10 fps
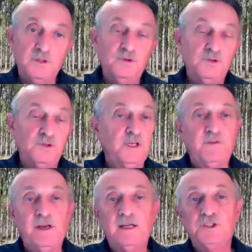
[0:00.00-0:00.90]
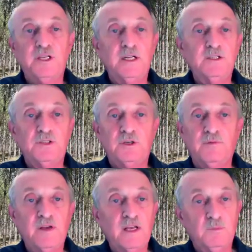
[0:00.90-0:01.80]
use the advanced genetics that are
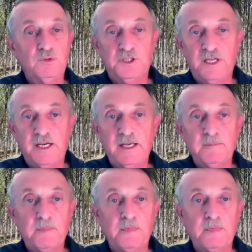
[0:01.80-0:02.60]
available today